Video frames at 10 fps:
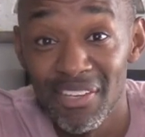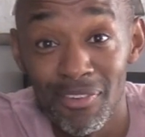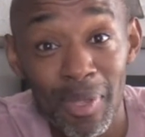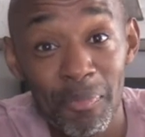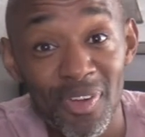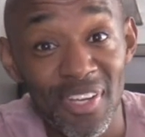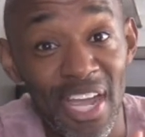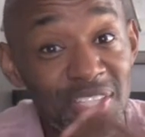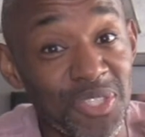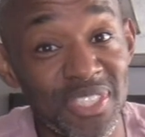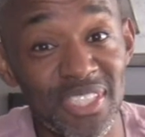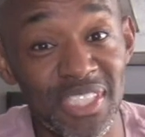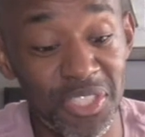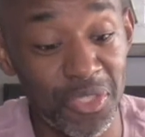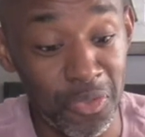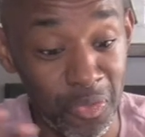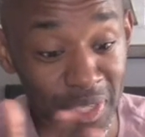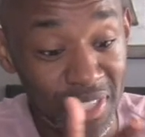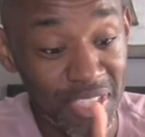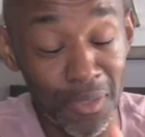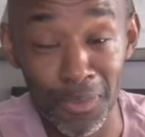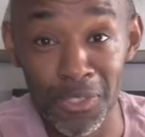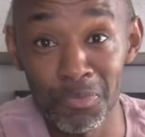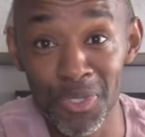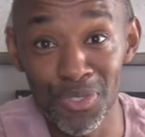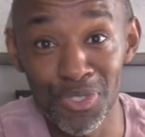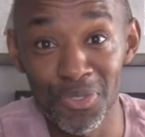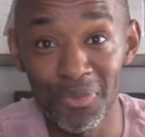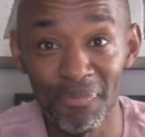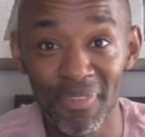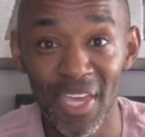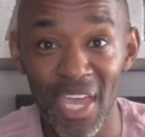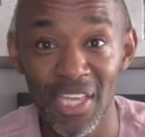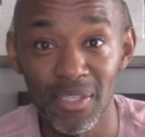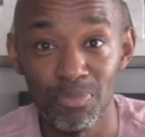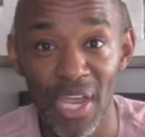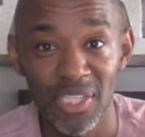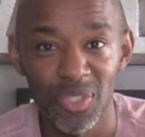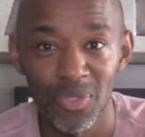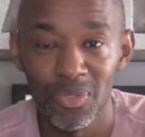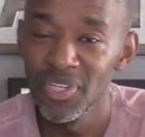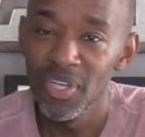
Remember, our Tuesdays are 2, we're going to deal with the spiritual and the practical.